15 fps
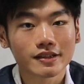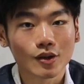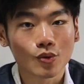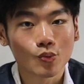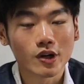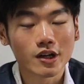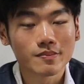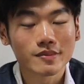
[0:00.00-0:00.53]
the
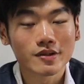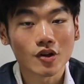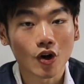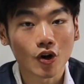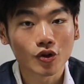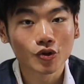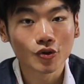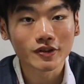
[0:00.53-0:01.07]
worms
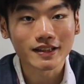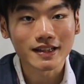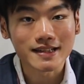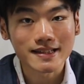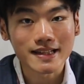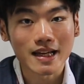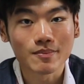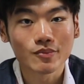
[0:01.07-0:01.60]
all looked the
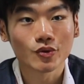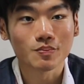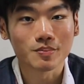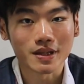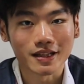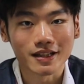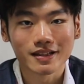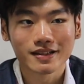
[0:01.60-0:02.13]
same to
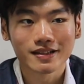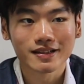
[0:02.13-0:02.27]
me,